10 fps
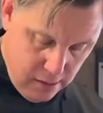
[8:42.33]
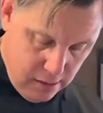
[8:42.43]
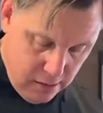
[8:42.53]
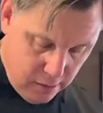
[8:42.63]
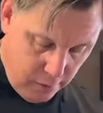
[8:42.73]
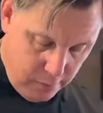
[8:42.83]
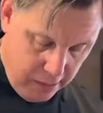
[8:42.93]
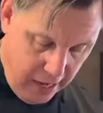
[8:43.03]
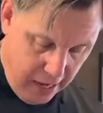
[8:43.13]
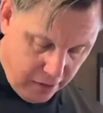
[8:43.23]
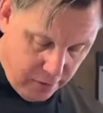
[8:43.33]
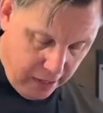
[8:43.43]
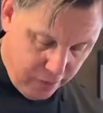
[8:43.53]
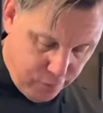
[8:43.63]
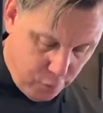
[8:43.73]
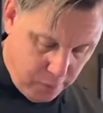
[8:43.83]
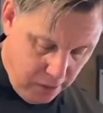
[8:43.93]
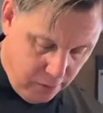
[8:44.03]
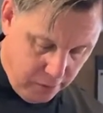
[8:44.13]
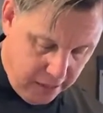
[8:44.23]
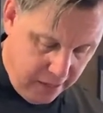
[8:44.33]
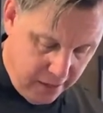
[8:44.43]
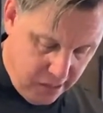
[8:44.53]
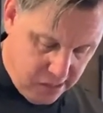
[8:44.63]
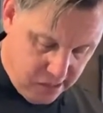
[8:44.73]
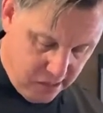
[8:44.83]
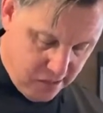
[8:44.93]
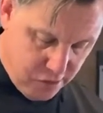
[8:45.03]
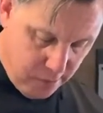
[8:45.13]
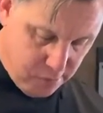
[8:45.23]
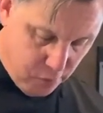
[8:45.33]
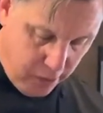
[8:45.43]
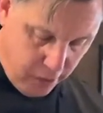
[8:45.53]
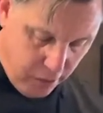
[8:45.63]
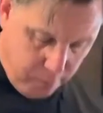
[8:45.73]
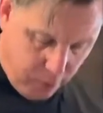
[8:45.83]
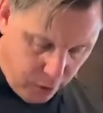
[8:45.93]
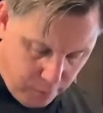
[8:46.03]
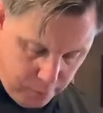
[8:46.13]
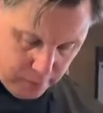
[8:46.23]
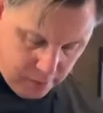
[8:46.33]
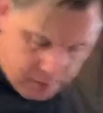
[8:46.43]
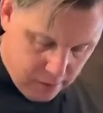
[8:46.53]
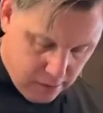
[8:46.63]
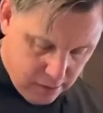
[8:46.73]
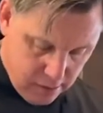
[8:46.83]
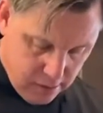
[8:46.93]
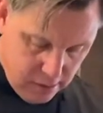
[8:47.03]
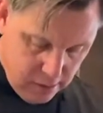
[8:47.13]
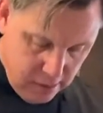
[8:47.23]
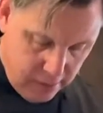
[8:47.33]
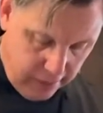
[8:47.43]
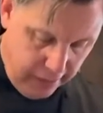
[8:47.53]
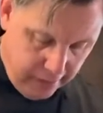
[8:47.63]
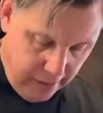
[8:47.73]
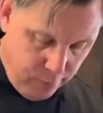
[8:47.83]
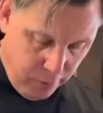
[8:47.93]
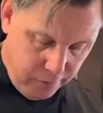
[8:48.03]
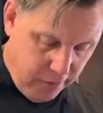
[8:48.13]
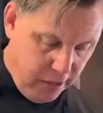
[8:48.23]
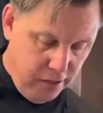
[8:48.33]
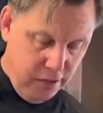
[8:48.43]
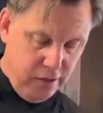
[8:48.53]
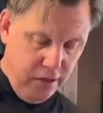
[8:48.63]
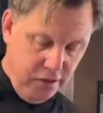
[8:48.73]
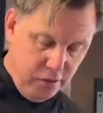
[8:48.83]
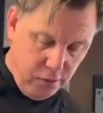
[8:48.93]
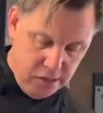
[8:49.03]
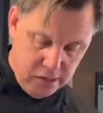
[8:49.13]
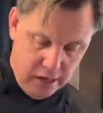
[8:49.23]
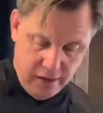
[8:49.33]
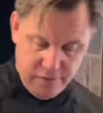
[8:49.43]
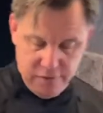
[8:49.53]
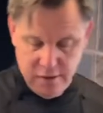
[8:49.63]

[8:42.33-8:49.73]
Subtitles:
So a big hand cranked food mill, and what that does is it strips away all the pulp. Right, at that point, we've already cooked all the thorns off.